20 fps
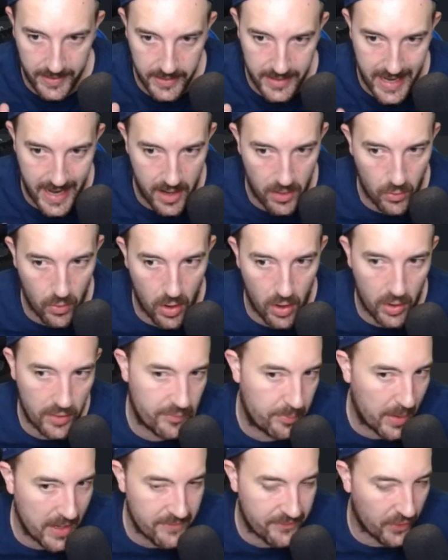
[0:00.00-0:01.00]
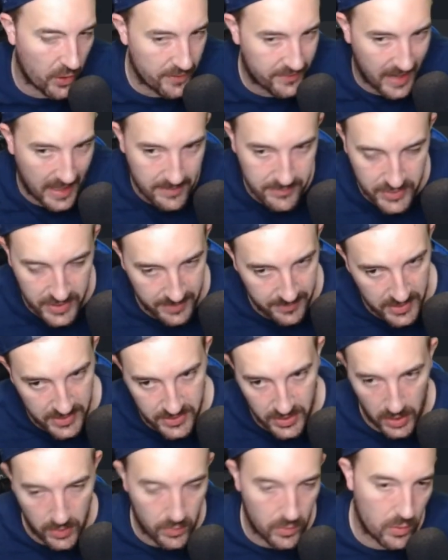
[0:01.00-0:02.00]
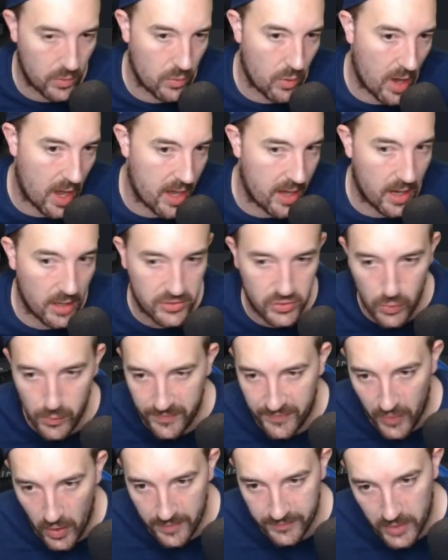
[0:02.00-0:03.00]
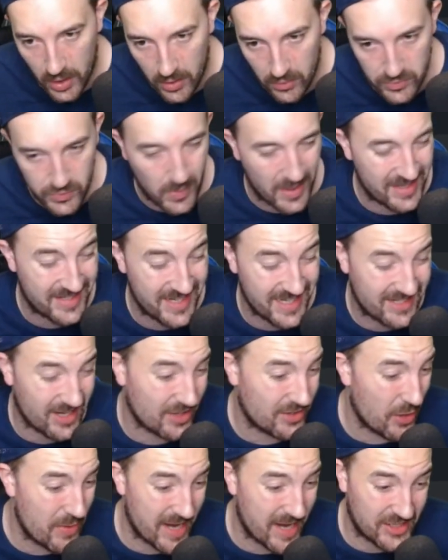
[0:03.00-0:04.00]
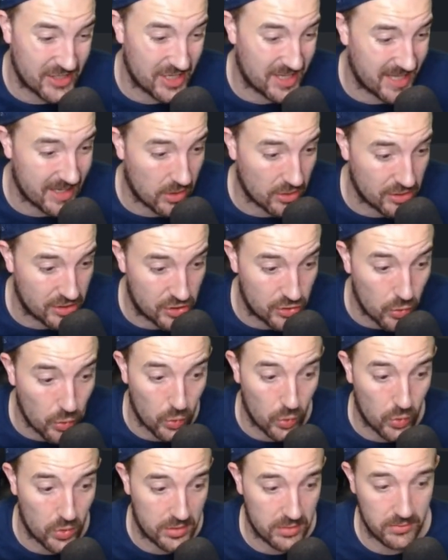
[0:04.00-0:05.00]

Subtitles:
Now, I've played 5 games with him in total. I scored 5 goals, 1 assist. I don't actually think I scored.